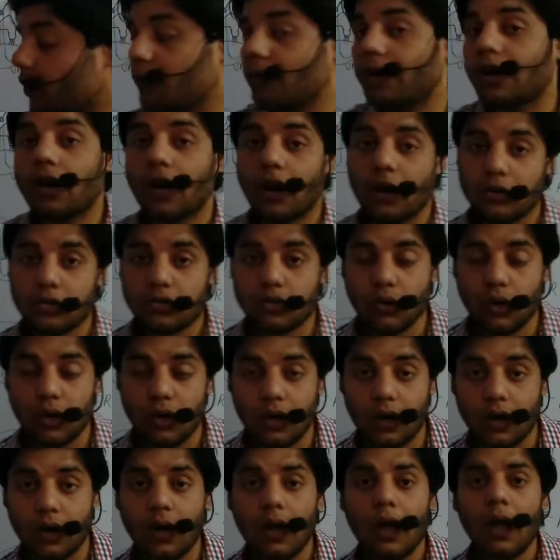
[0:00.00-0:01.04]
will also
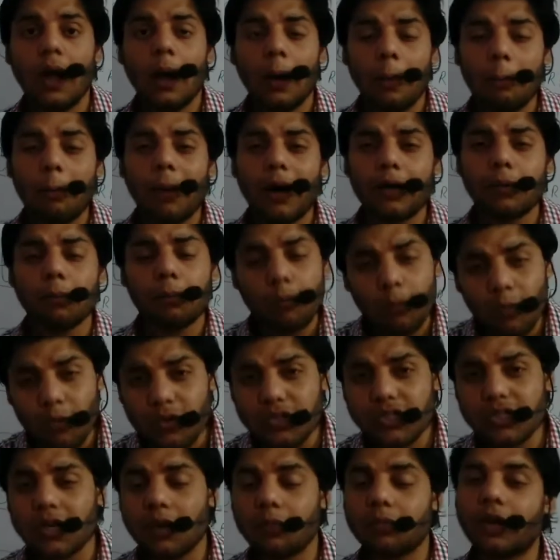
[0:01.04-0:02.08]
occur, but
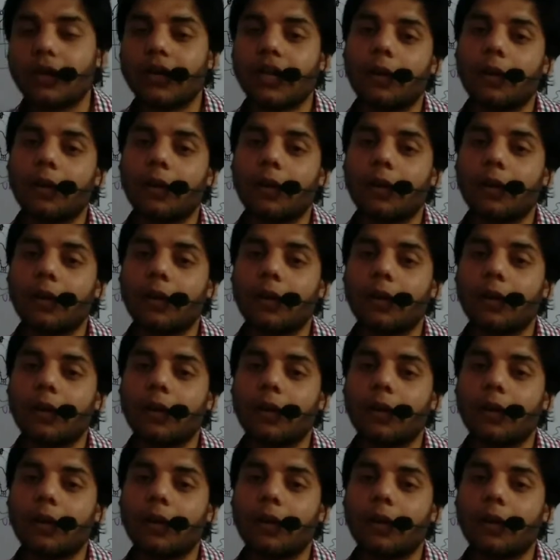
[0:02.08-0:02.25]
most of the